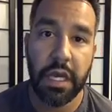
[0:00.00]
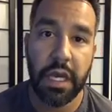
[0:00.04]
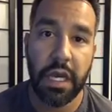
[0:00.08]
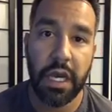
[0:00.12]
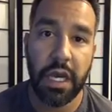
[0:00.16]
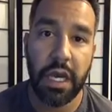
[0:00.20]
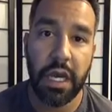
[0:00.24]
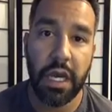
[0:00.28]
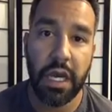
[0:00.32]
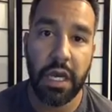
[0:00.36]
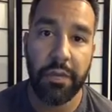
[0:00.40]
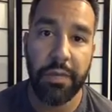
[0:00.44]

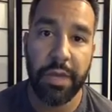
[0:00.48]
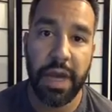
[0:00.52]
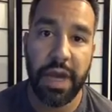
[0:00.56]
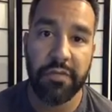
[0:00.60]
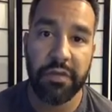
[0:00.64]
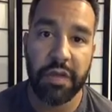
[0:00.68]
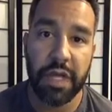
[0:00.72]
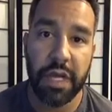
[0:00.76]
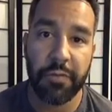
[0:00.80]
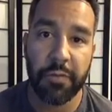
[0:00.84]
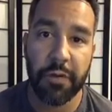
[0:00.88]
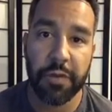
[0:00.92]
have
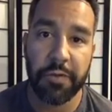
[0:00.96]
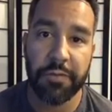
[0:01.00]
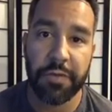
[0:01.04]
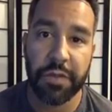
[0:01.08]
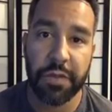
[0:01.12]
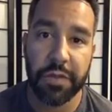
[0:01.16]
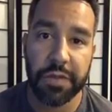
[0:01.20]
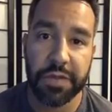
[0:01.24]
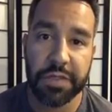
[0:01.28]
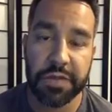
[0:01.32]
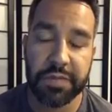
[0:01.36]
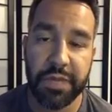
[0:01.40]
a lot more
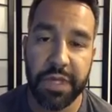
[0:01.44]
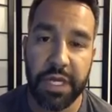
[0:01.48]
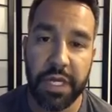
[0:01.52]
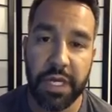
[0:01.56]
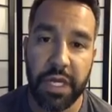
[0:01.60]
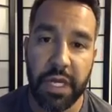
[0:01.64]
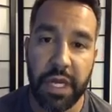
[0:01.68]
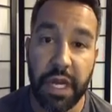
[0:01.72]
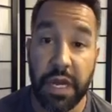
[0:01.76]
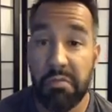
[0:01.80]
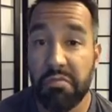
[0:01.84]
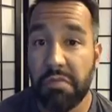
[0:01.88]
viewers,
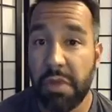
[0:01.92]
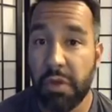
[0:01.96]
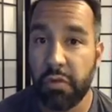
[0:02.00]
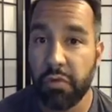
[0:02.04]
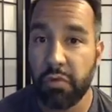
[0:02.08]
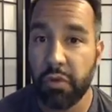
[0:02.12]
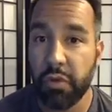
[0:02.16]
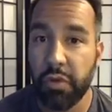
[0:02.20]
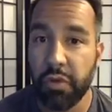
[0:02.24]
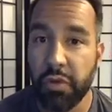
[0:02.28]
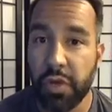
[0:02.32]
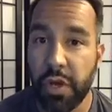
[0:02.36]
but
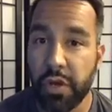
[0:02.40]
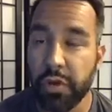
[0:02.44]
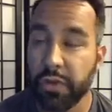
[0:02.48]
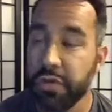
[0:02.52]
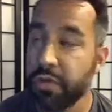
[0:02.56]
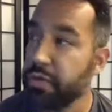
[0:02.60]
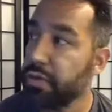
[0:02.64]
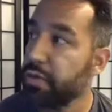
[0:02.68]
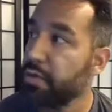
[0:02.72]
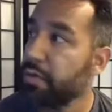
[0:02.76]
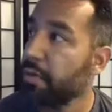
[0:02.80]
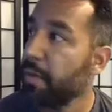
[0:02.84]
who
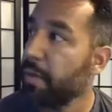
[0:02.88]
knows?